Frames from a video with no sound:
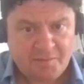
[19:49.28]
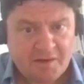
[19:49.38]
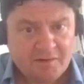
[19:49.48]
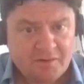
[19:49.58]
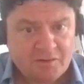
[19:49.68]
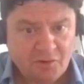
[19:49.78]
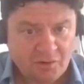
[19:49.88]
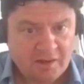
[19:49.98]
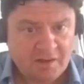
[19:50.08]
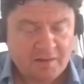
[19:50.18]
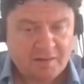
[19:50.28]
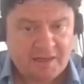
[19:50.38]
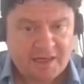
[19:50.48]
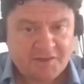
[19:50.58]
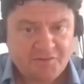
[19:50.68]
big dollar
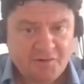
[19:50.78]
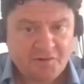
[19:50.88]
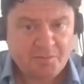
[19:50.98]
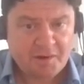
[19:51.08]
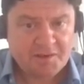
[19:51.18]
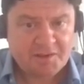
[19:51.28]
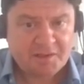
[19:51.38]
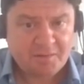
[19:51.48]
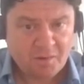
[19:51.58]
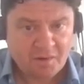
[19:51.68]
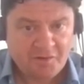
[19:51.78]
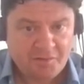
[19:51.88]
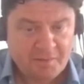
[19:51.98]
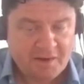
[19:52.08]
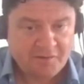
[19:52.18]
cash flow exposure. One of
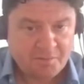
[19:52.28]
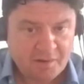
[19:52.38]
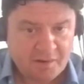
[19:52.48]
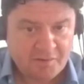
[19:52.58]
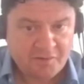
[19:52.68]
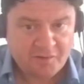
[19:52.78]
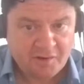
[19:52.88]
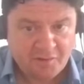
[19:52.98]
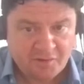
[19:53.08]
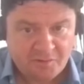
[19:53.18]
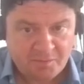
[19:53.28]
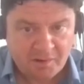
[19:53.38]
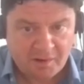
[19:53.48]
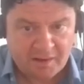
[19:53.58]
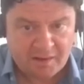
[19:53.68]
its main suppliers is a US
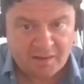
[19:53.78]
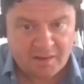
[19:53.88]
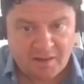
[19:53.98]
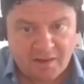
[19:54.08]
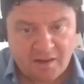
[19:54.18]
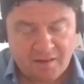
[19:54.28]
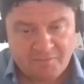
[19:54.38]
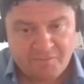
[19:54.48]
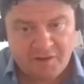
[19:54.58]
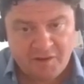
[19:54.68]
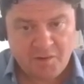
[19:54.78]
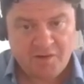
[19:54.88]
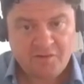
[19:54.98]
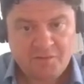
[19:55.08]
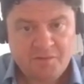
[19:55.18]
supplier. The
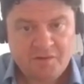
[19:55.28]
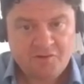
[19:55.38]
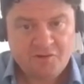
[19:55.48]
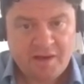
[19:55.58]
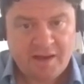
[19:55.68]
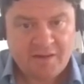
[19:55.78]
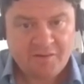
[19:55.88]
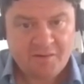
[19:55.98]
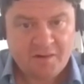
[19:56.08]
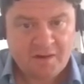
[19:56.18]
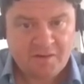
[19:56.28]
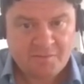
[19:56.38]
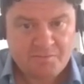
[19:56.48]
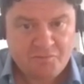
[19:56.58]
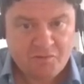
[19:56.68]
US subsidiary has
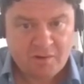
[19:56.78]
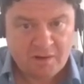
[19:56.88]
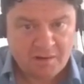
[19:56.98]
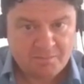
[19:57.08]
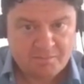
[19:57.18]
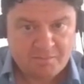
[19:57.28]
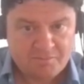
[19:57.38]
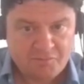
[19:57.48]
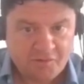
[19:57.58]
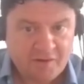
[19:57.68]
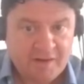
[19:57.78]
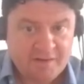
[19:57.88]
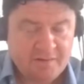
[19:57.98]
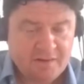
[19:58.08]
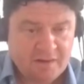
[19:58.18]
a
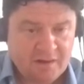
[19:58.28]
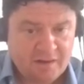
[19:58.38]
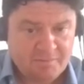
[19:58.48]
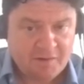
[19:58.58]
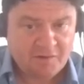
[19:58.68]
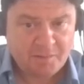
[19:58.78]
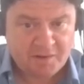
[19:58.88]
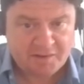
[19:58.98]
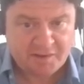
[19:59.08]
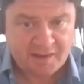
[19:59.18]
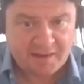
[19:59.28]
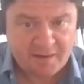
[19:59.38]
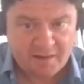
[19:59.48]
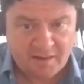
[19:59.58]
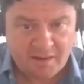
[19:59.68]
Brazilian exposure there,
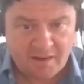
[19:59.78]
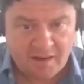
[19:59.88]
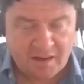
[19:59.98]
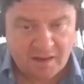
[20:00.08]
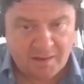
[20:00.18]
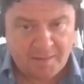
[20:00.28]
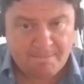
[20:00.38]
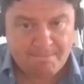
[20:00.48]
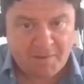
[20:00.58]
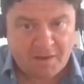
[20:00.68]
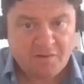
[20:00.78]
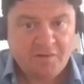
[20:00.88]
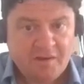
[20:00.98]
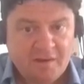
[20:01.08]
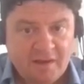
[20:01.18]
because
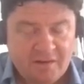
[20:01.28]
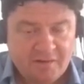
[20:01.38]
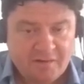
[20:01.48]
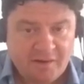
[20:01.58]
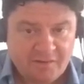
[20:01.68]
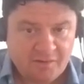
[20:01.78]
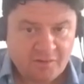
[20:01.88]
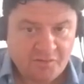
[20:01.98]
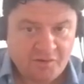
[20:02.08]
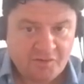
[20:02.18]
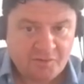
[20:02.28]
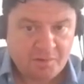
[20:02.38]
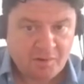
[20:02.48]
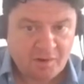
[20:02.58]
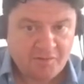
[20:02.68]
it takes a lot of its
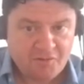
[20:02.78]
supply